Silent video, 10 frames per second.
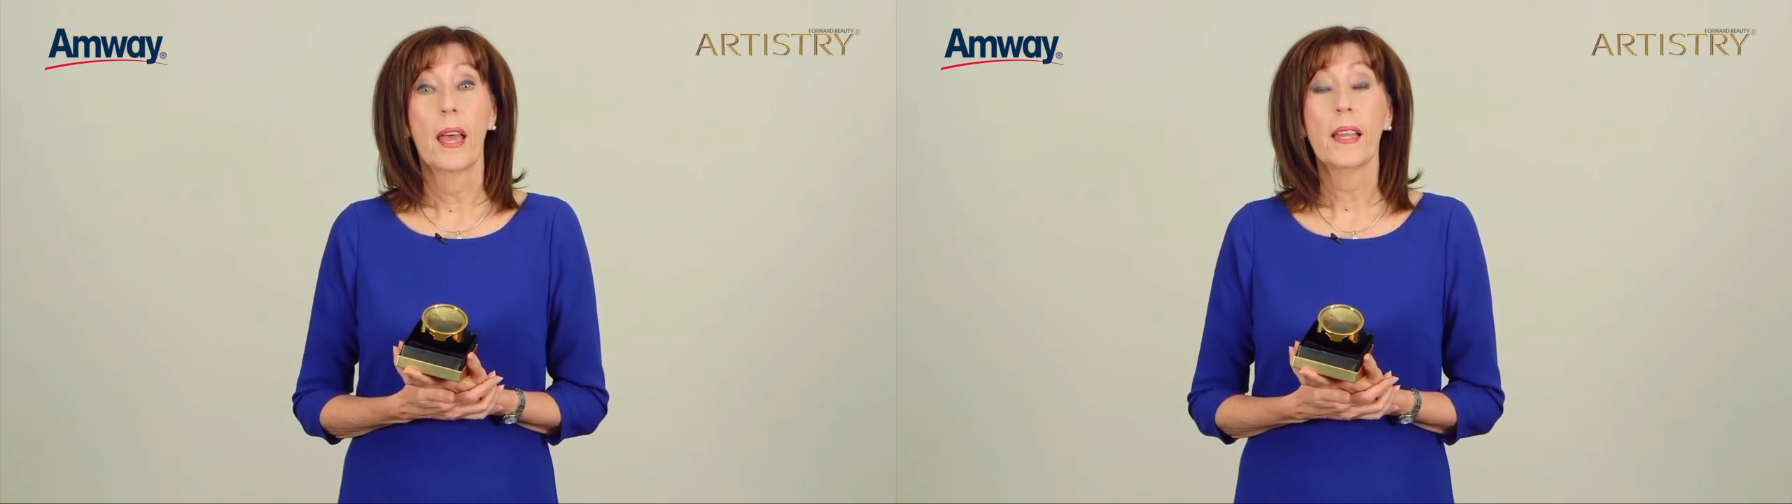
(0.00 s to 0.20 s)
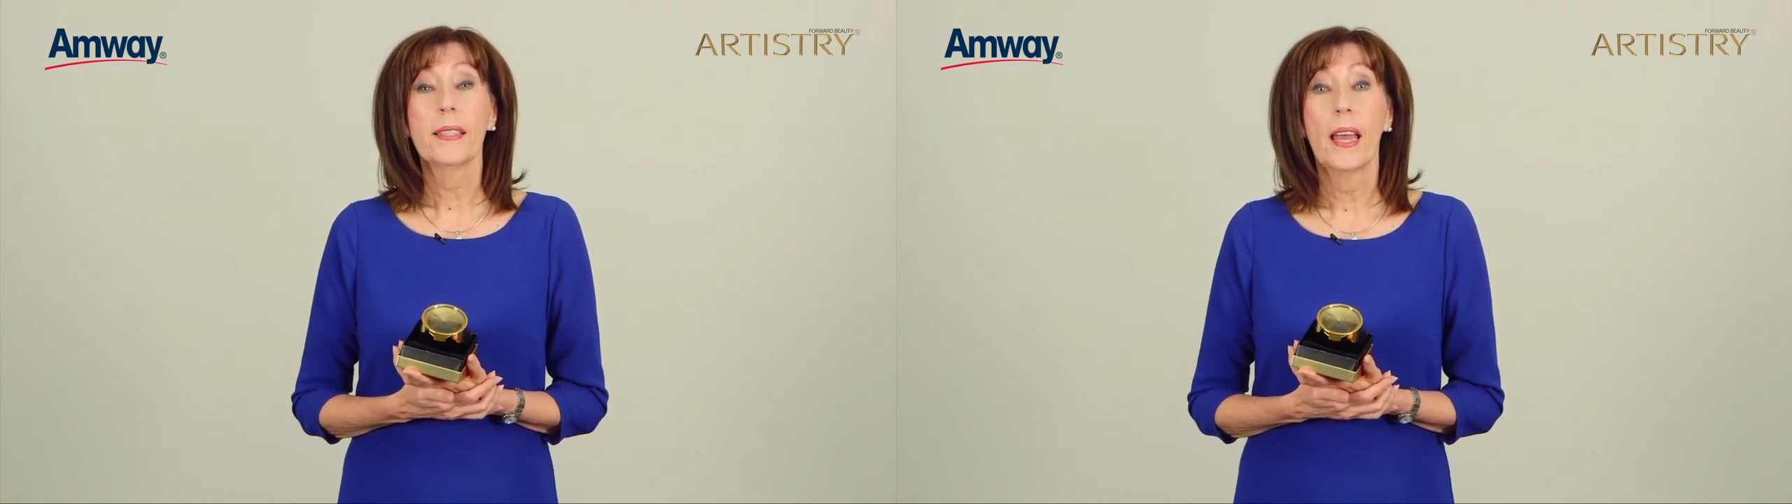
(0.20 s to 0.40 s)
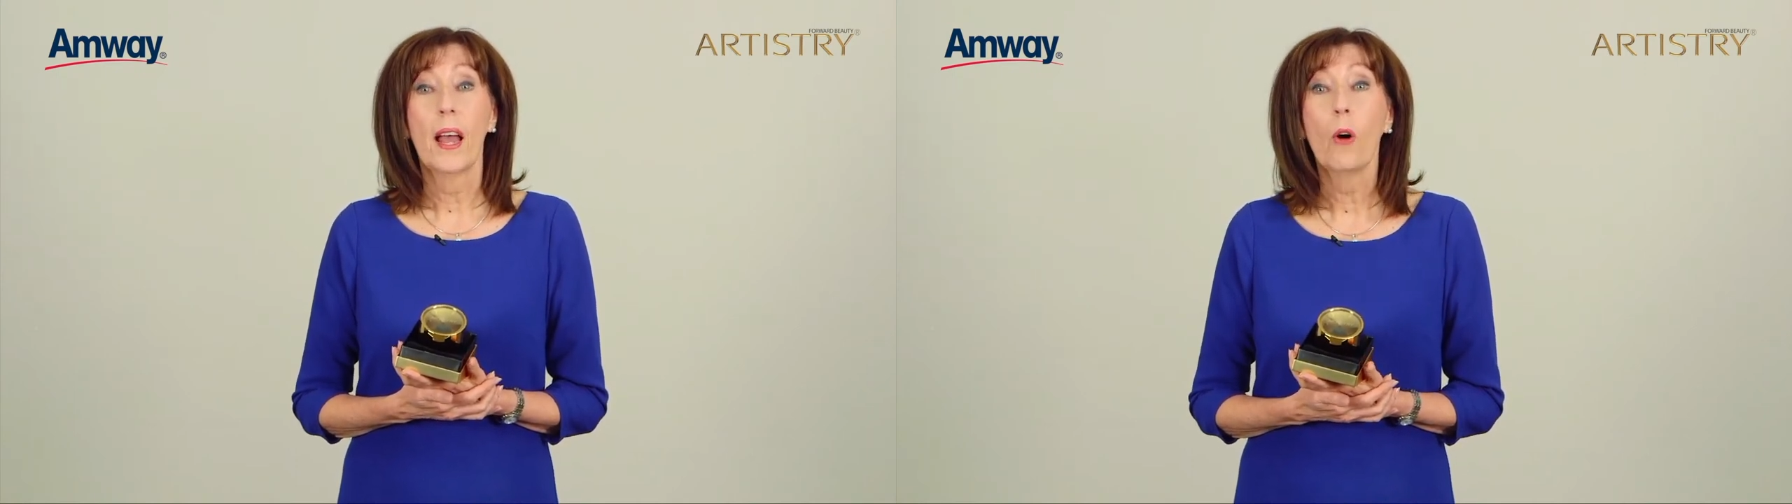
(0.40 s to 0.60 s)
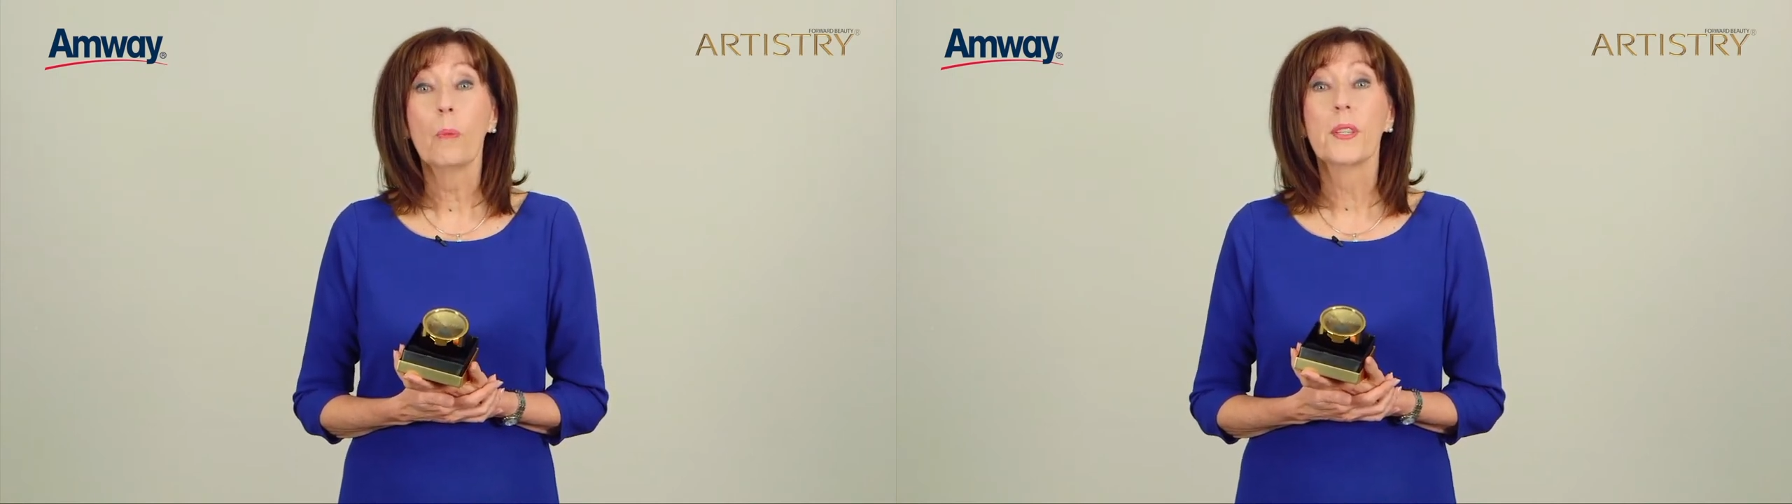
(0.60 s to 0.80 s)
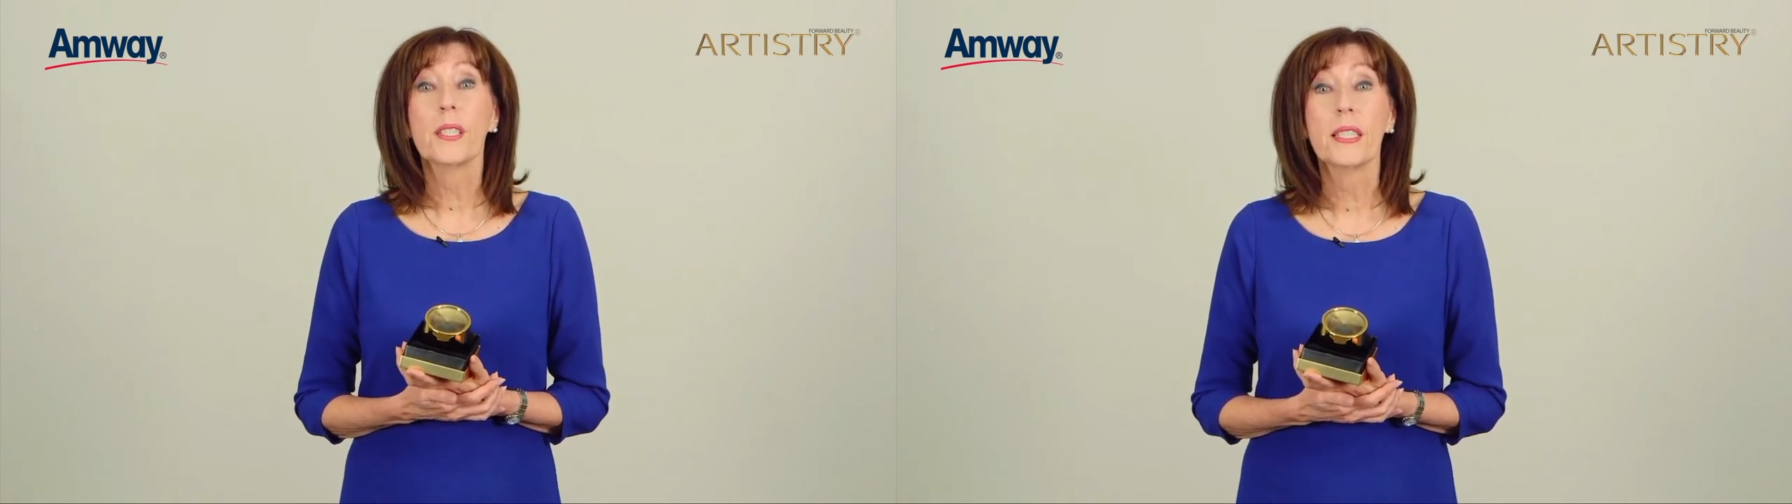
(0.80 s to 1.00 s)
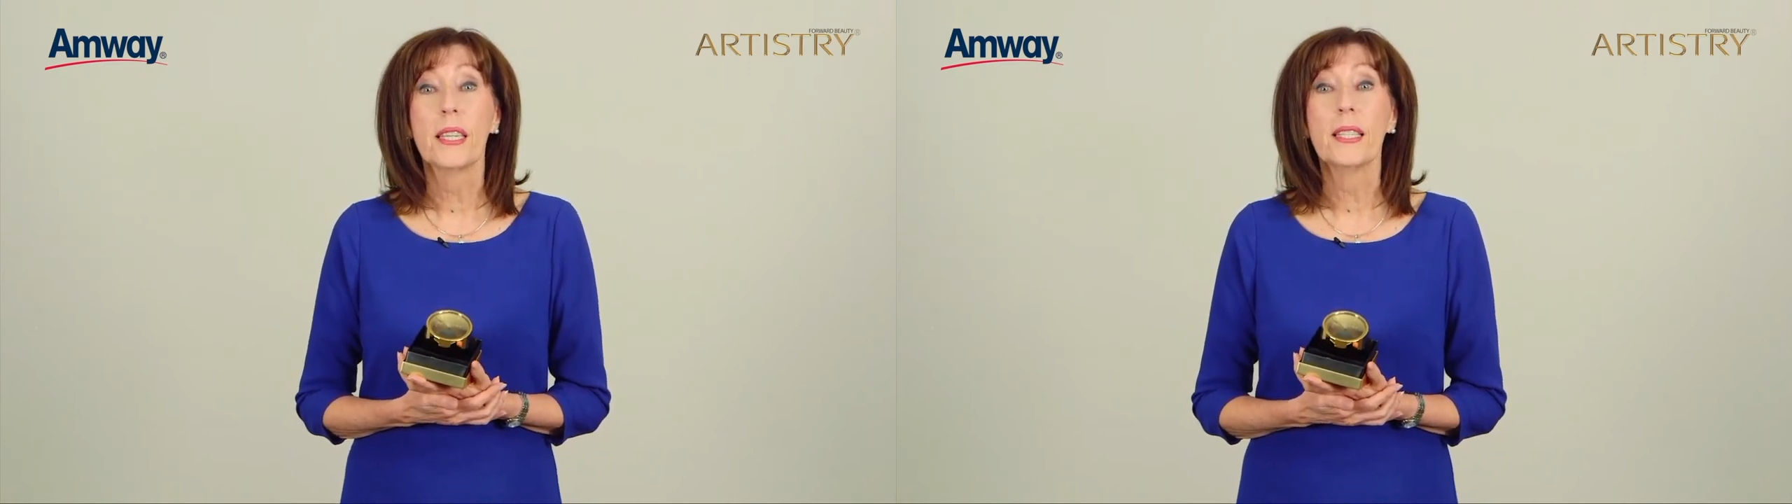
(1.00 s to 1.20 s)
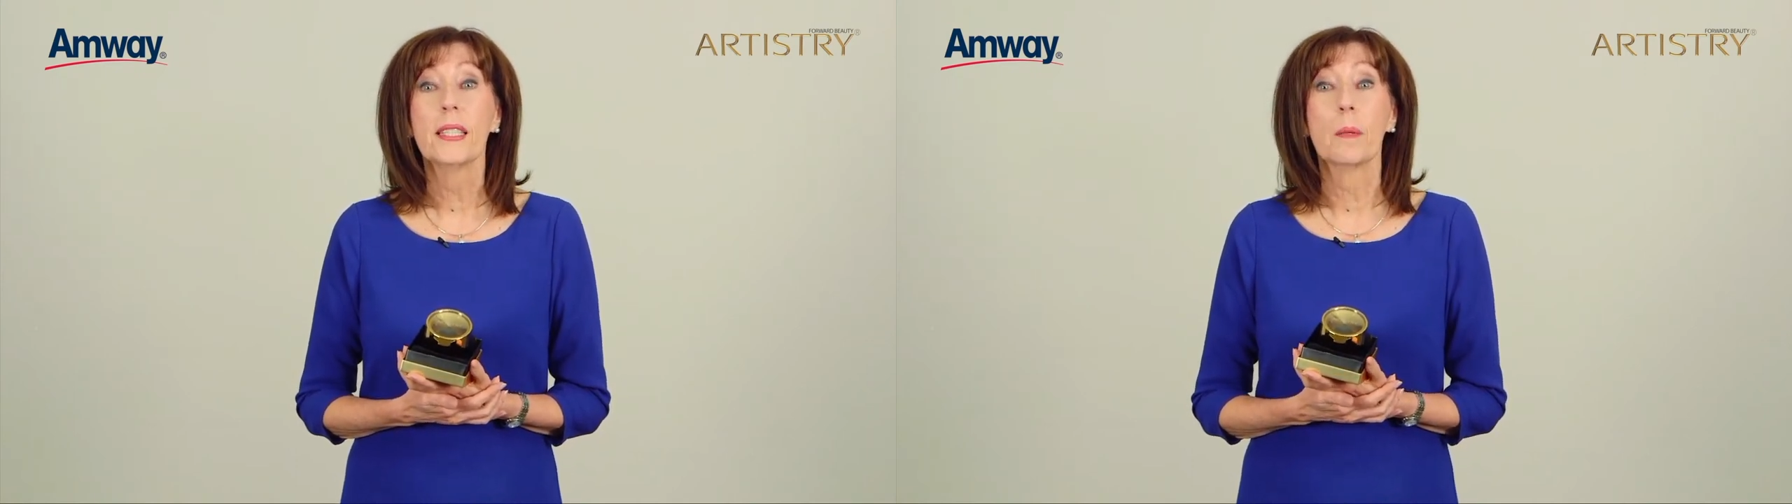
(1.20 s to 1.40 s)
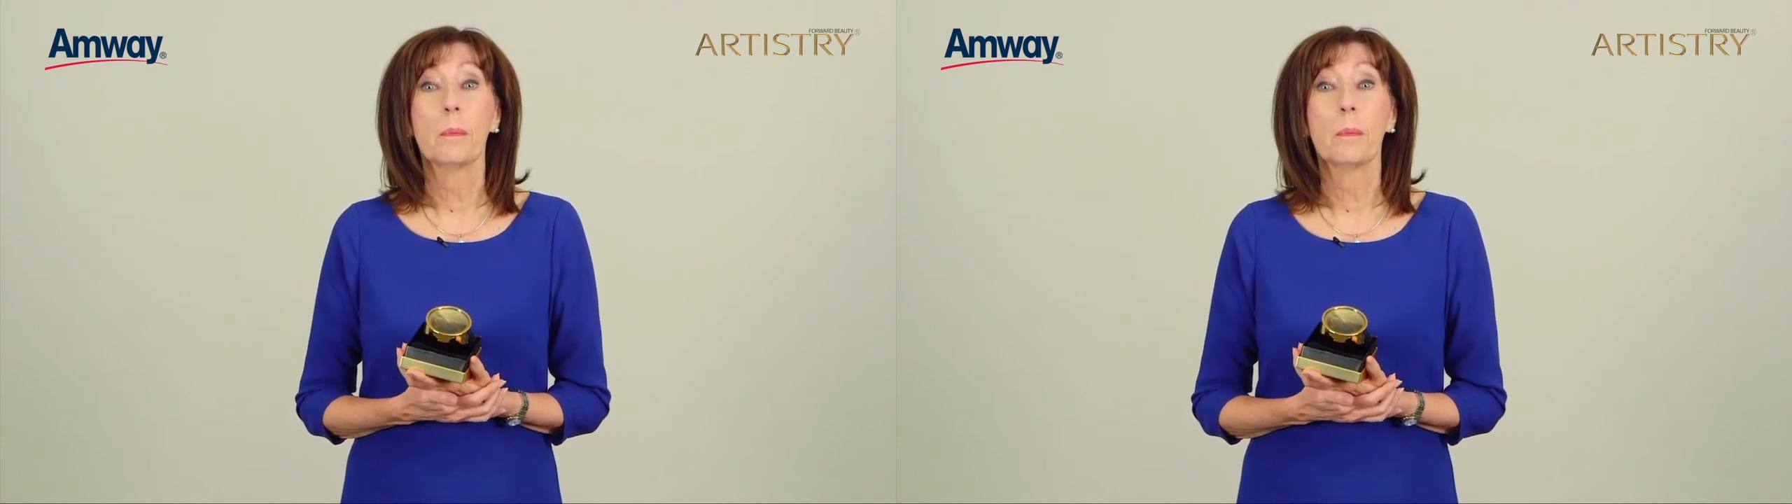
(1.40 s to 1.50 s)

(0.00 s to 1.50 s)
and to help the skin's